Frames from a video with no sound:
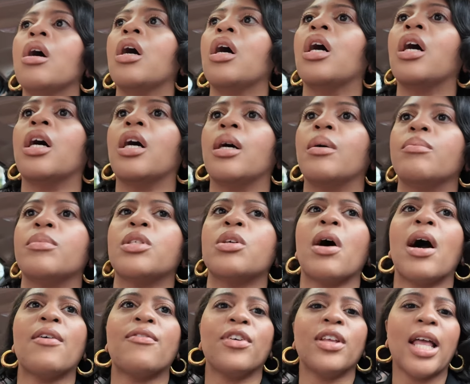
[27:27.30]
Um, so
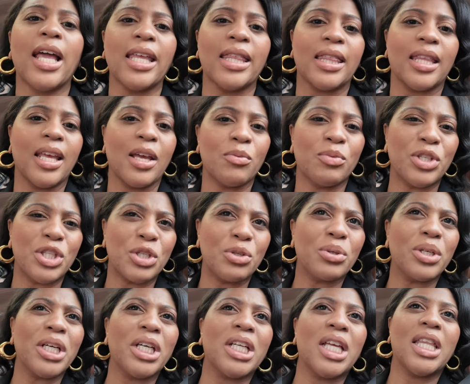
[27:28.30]
I feel like it would do
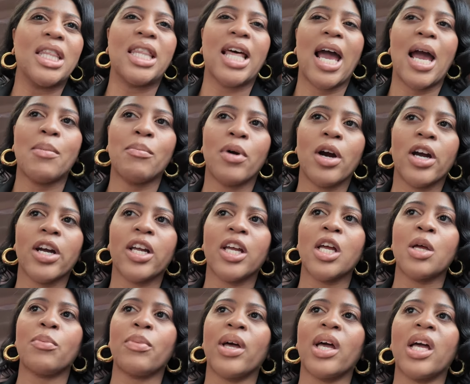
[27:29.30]
good in that
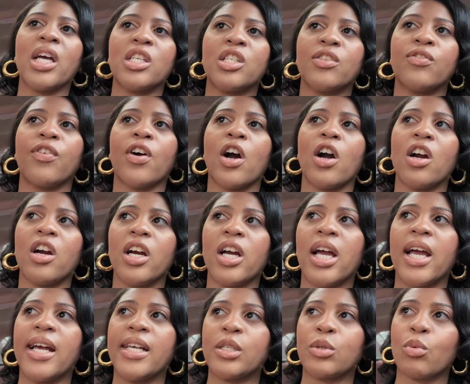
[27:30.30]
market. But as far
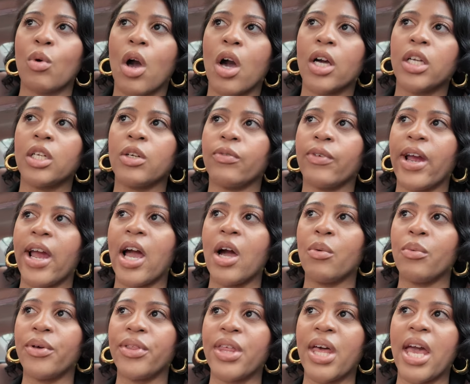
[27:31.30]
as walking
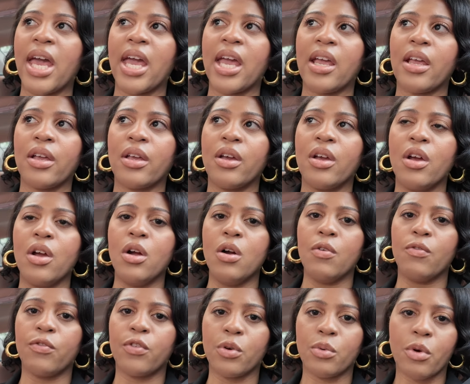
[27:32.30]
around with a
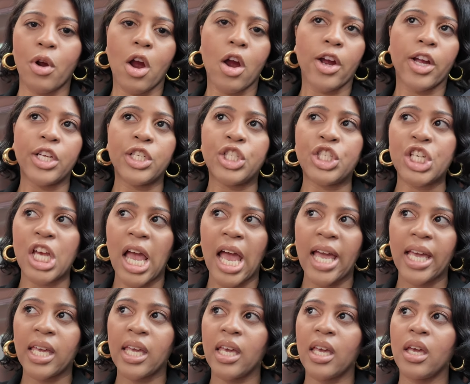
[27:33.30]
Ferrari
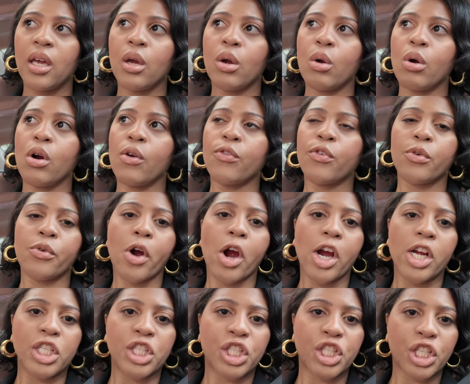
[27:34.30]
jacket or
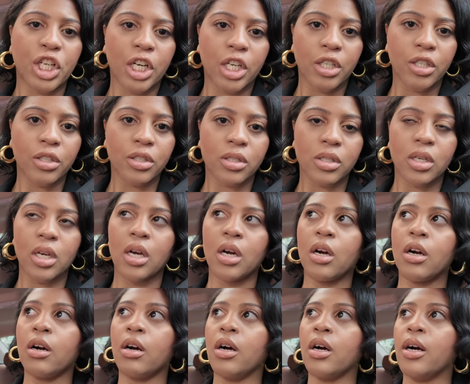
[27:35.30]
Ferrari skirt,
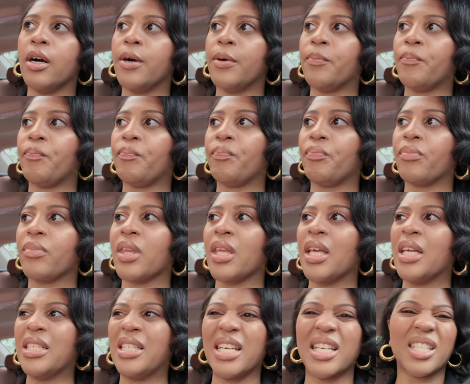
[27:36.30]
um,
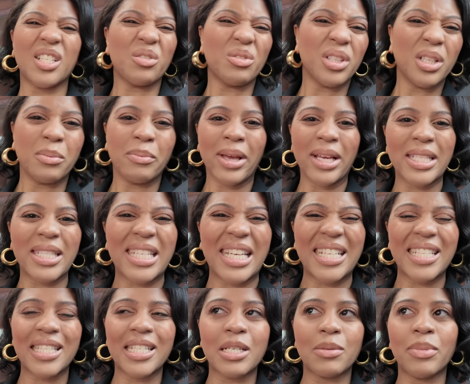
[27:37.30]
it doesn't really make
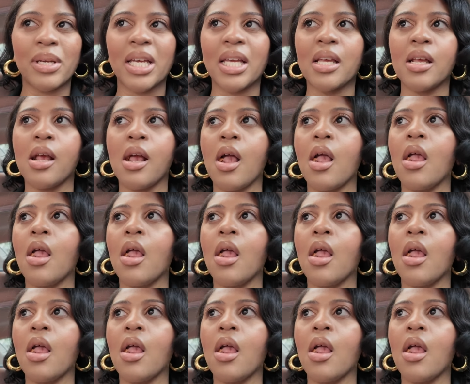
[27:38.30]
sense to me.